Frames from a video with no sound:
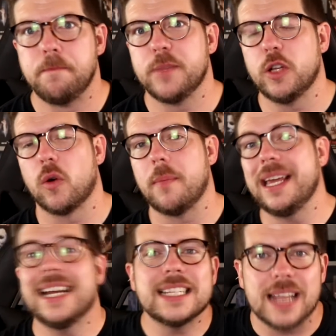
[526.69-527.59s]
You know what I
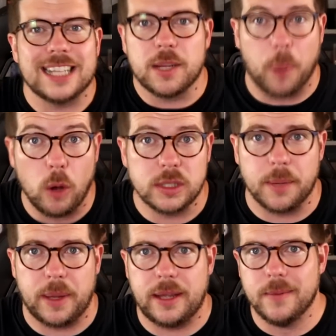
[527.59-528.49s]
mean? And it's not supposed
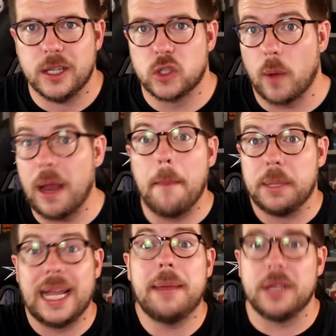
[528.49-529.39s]
to be. So I'm not
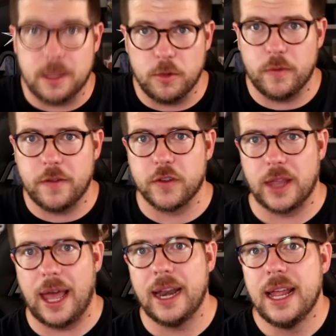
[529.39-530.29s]
blaming the movie for
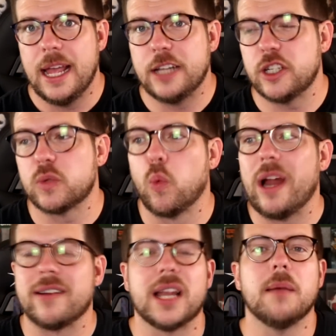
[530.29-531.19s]
that. It's just
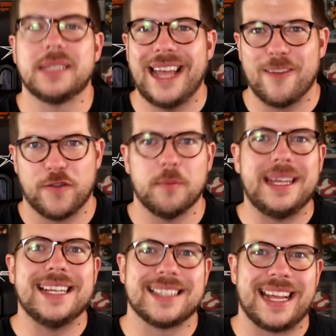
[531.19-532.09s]
where it comes down for
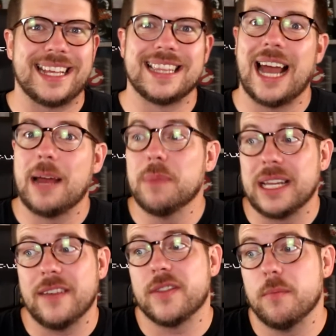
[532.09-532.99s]
me is like, I'm going to
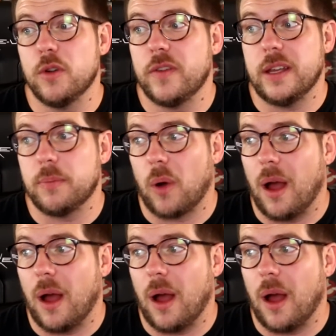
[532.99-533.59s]
give the movie